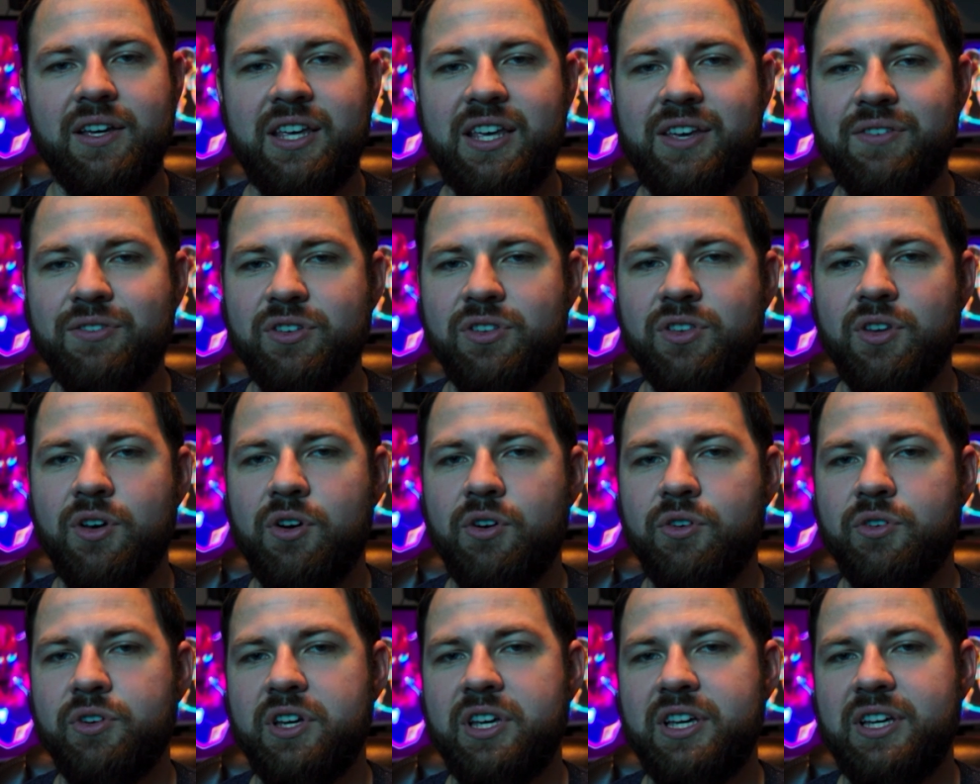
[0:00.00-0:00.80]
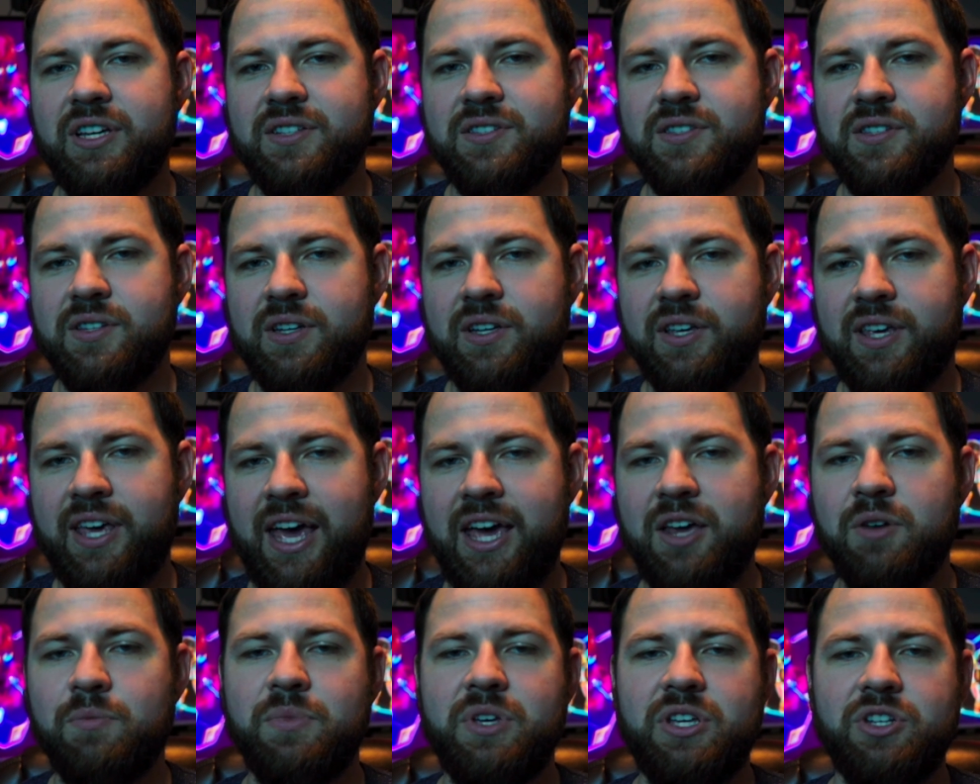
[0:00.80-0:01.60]
even though it
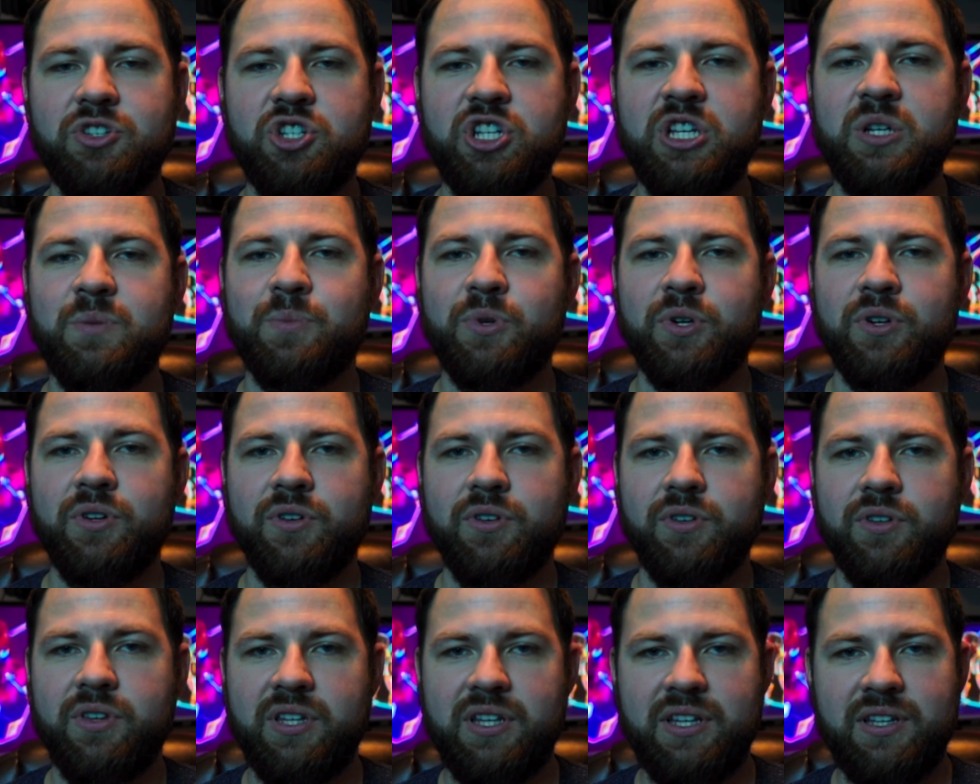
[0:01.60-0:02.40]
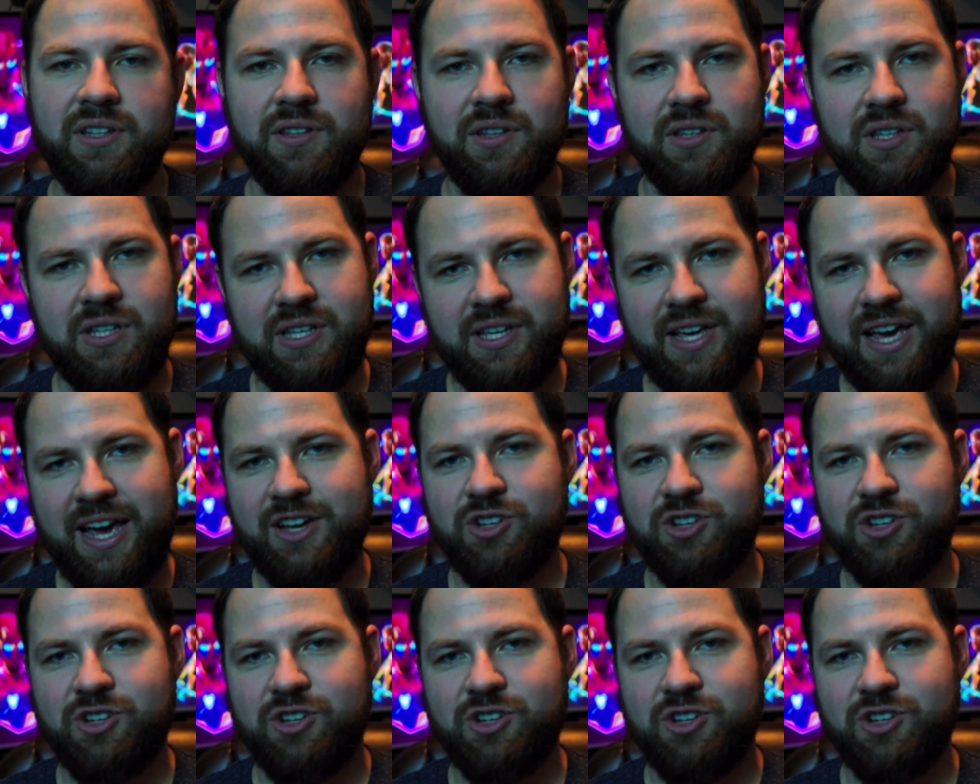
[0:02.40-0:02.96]
can be cheaper than the